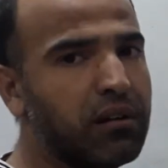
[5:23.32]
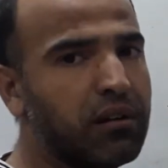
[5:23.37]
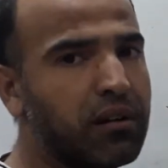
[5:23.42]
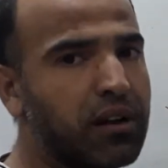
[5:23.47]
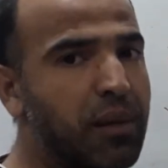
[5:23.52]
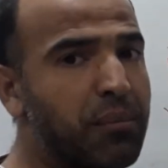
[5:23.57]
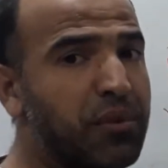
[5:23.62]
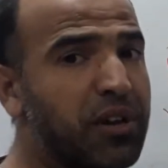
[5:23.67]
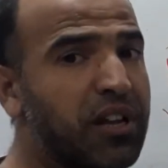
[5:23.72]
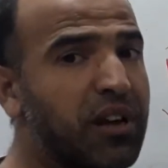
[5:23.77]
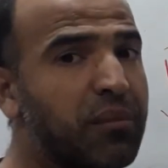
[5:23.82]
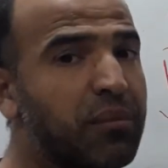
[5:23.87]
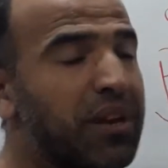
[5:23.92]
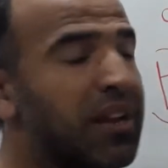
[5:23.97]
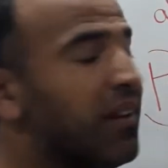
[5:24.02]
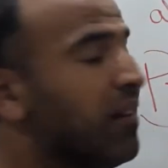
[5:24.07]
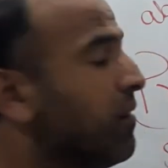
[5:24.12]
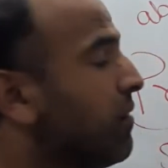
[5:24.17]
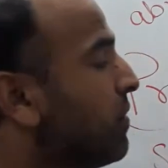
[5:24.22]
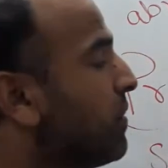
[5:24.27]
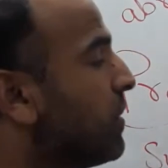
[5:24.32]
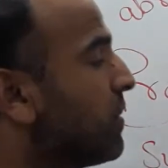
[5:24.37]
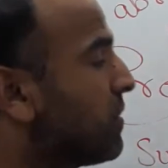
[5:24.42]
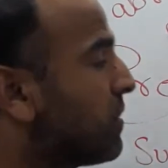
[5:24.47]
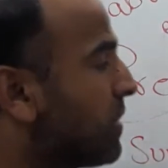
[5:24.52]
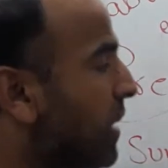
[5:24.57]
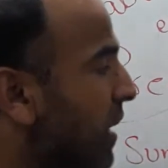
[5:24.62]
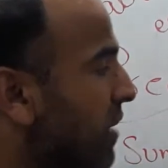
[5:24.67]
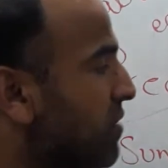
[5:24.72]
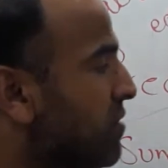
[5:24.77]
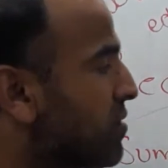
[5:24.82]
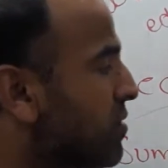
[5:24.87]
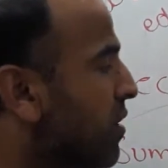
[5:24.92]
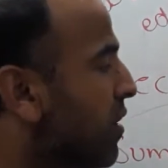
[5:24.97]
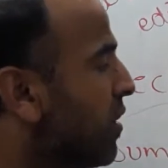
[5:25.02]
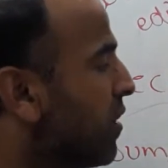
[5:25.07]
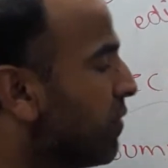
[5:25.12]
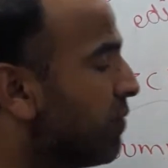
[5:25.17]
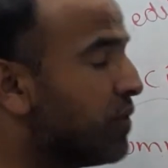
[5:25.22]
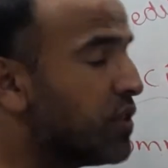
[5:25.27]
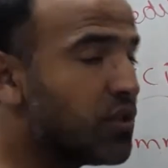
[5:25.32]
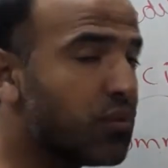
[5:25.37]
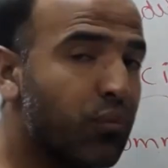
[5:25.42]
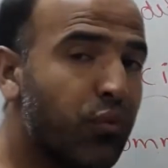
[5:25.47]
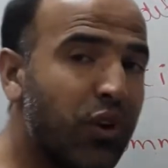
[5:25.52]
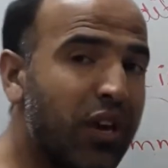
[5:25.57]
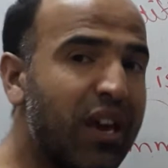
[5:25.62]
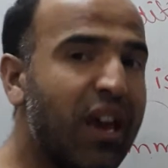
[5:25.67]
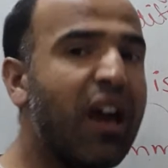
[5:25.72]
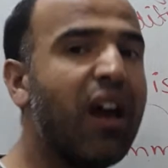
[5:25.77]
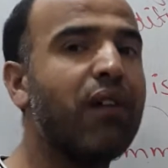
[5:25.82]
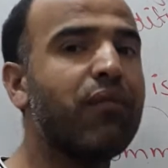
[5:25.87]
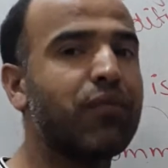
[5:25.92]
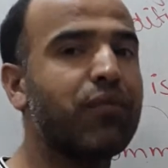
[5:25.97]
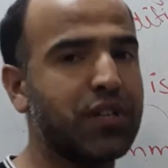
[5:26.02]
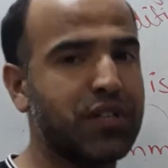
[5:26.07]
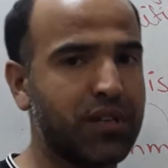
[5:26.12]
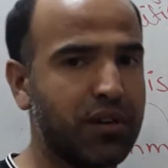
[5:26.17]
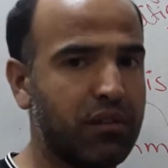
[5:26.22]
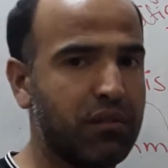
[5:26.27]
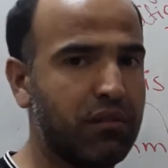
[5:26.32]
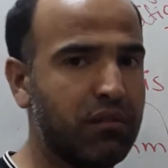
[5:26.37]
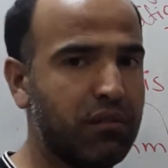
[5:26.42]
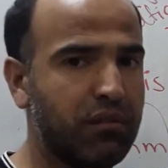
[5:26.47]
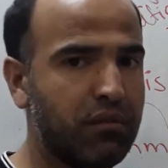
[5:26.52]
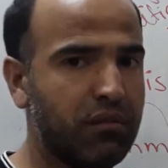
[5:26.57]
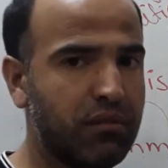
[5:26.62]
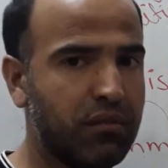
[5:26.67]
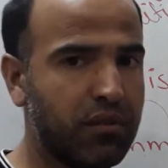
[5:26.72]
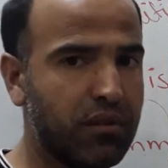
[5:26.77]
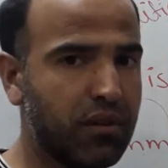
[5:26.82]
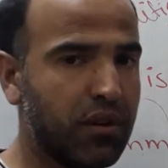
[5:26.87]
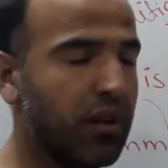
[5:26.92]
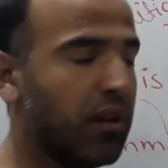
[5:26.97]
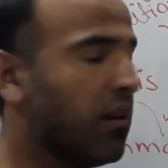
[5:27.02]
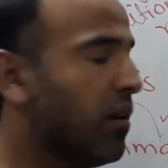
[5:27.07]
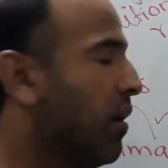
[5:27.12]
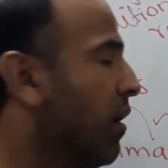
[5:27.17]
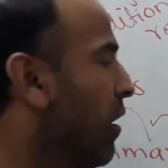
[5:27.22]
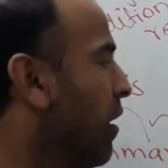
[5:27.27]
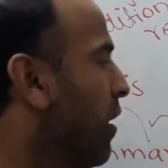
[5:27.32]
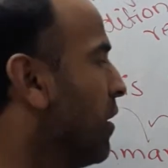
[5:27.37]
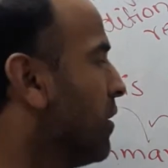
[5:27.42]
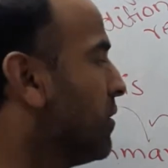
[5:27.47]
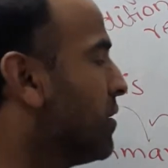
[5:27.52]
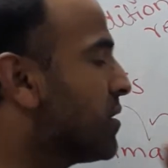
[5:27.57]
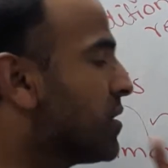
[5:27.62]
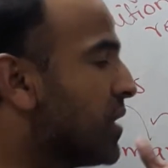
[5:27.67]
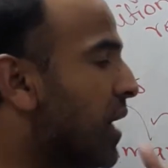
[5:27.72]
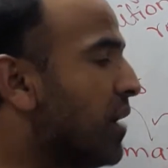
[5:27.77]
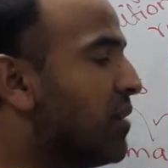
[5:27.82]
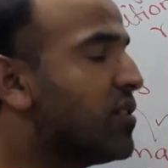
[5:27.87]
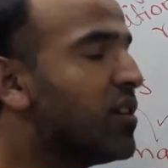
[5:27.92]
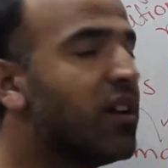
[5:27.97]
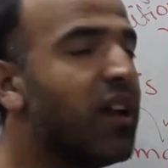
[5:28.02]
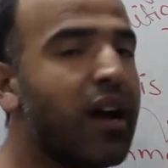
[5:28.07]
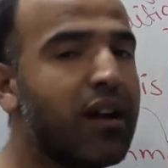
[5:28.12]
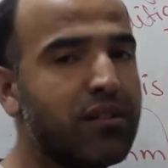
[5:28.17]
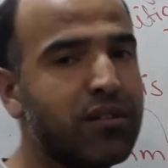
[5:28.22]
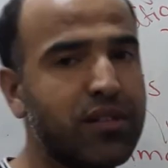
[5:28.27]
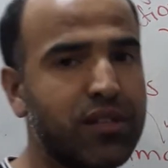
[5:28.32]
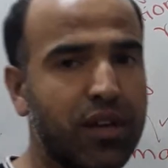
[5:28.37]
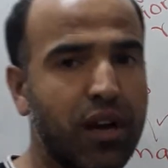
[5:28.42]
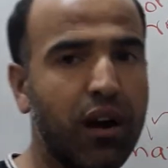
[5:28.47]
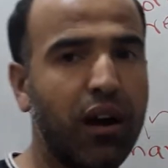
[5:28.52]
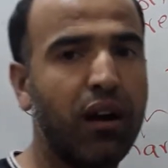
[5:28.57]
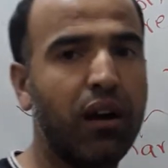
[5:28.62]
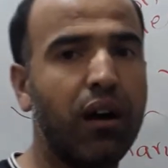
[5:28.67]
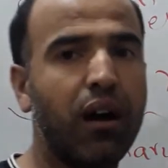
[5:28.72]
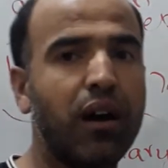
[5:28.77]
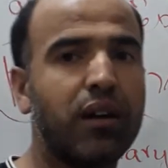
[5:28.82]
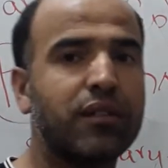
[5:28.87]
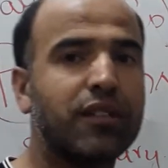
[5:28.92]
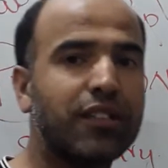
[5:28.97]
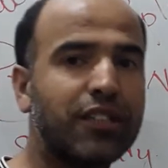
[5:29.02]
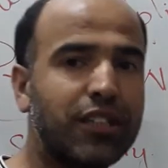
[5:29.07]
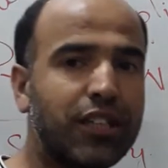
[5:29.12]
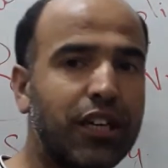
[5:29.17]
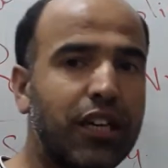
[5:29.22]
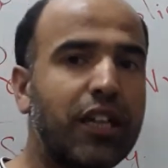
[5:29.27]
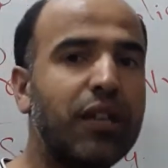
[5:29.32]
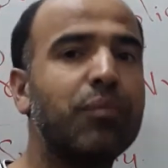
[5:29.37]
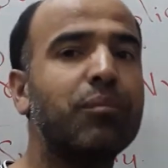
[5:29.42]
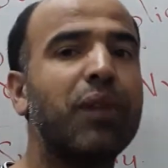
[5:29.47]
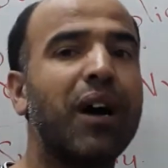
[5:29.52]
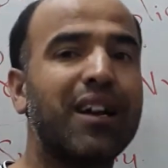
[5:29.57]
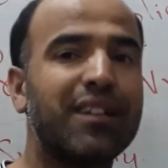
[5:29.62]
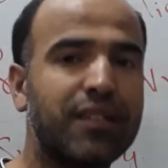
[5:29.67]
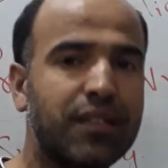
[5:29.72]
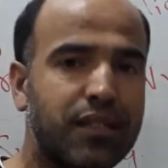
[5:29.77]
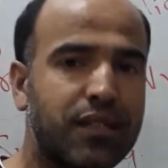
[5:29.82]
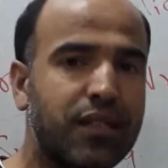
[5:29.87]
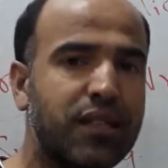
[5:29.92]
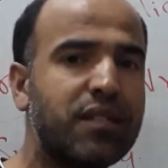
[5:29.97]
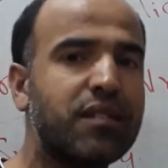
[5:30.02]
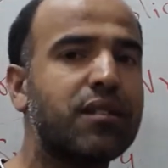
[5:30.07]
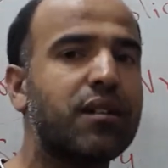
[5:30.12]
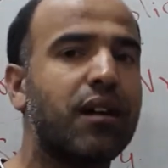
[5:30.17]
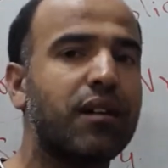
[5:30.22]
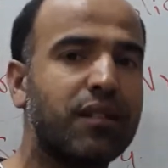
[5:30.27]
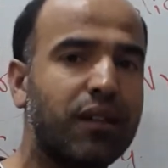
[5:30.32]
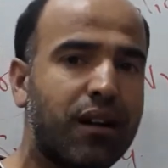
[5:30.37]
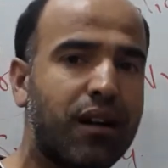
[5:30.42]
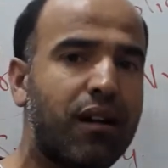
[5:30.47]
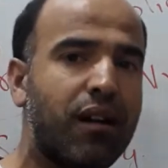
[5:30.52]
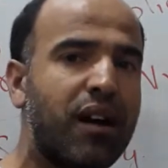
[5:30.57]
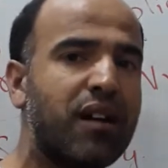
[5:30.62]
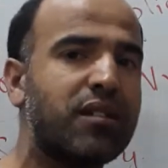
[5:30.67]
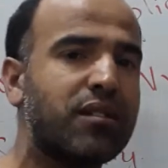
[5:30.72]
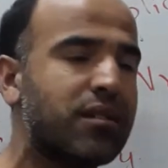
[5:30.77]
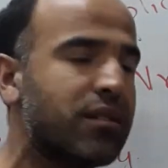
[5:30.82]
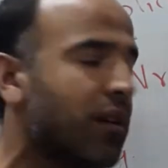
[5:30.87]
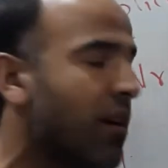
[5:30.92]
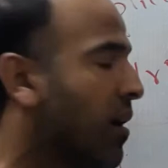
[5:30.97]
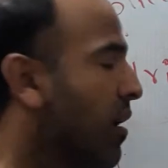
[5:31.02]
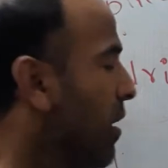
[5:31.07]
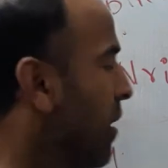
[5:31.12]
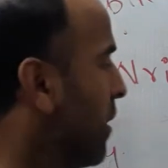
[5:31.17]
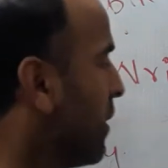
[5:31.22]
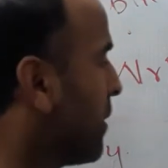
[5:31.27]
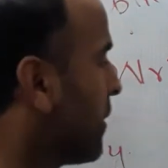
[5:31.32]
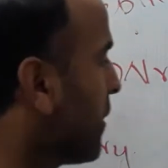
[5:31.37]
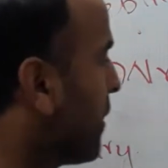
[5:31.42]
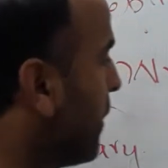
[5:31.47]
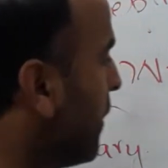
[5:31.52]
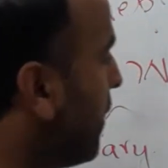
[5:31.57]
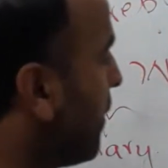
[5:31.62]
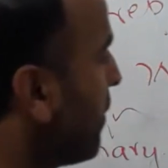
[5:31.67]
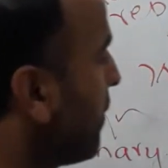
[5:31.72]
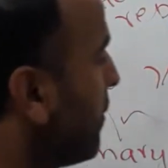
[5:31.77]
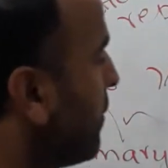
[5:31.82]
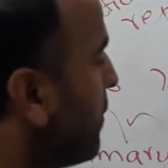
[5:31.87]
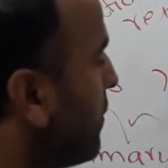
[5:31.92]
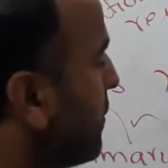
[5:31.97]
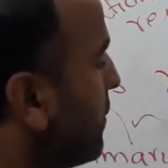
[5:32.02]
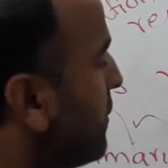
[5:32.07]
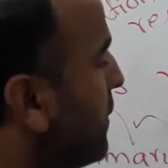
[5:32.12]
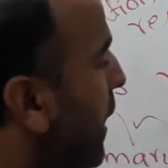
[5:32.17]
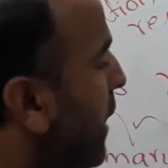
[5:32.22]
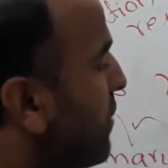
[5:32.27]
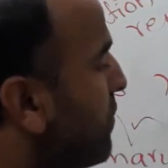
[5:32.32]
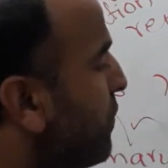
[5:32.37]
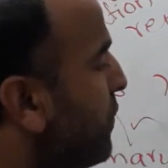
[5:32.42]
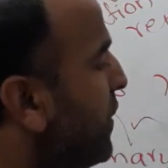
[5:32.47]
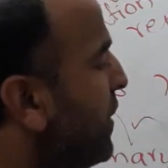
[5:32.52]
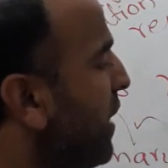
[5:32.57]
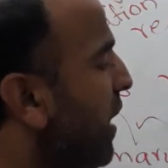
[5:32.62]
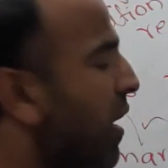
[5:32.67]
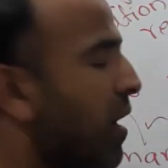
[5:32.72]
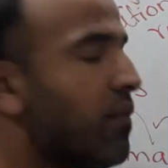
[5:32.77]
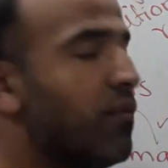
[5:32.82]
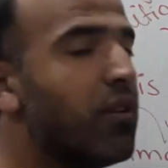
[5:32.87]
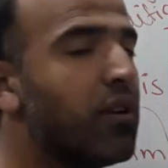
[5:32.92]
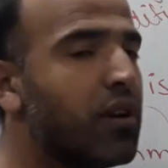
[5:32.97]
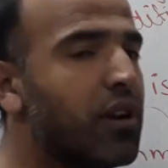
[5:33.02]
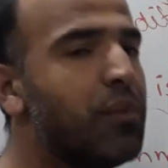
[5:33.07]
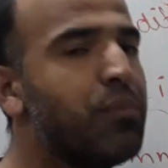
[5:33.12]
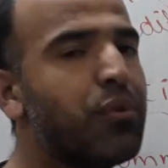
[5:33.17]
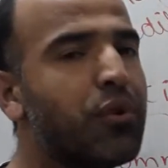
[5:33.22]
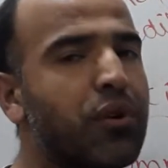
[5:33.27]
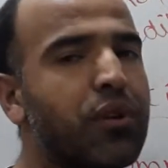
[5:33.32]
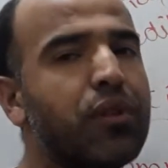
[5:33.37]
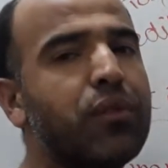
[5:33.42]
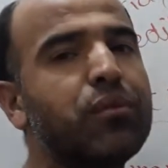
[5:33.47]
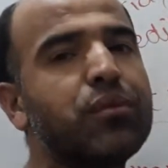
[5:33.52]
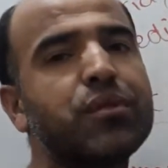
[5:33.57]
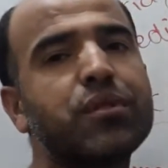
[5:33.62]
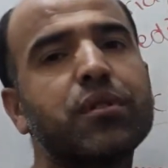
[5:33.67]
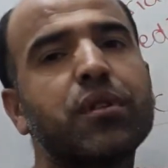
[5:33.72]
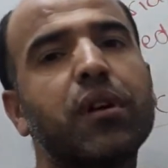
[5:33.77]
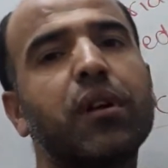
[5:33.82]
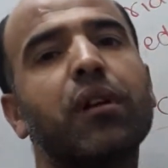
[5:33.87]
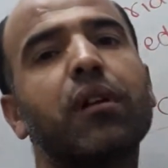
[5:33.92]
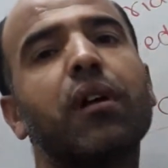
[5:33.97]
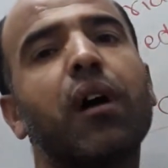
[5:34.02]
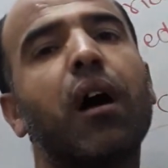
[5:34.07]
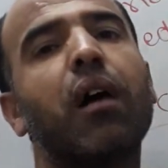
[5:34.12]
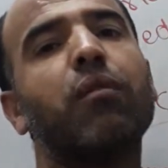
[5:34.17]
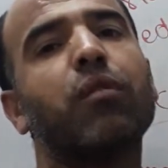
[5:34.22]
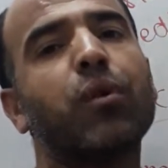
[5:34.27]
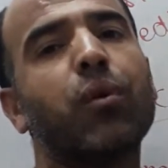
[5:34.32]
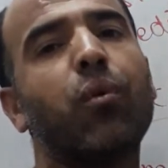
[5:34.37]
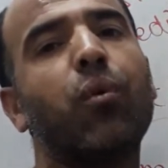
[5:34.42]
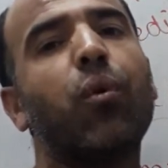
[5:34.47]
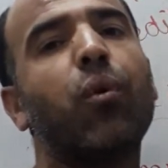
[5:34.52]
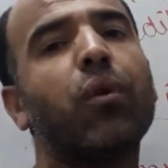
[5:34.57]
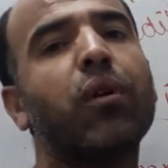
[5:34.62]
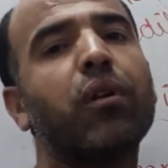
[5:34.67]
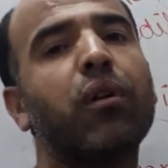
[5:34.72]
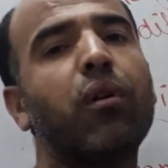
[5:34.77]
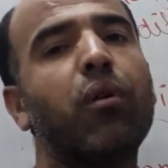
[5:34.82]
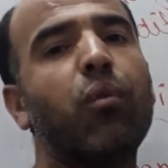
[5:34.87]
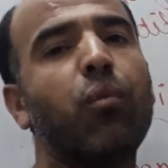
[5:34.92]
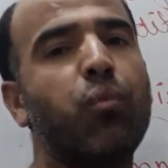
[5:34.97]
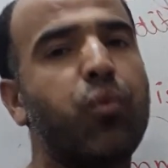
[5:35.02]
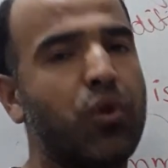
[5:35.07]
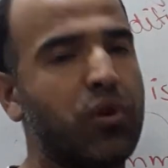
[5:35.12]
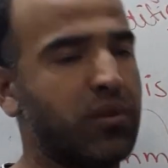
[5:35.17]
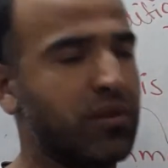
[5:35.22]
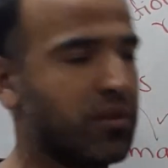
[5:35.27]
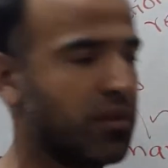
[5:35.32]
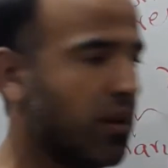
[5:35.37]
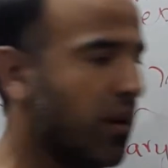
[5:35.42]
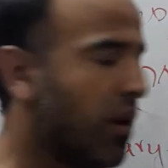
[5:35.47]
Replica means the text which we have written. Clear? The central idea or the theme or the gist or the crux, clear, that we have reproduced in our own words.